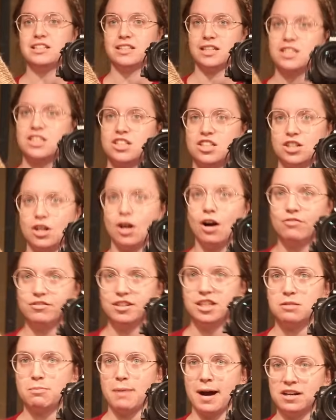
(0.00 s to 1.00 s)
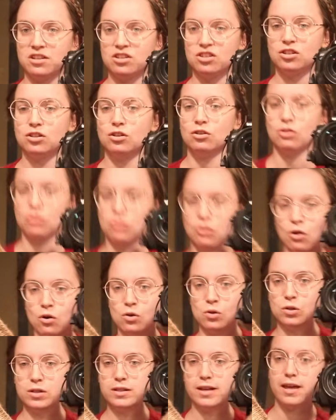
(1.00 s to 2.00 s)
stitch of this pattern on
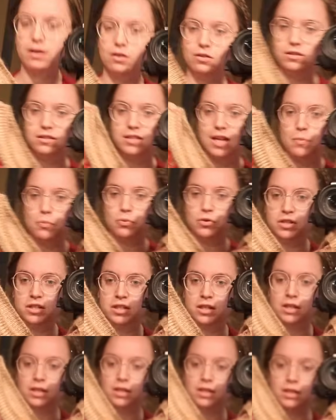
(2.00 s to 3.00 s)
hold and on separate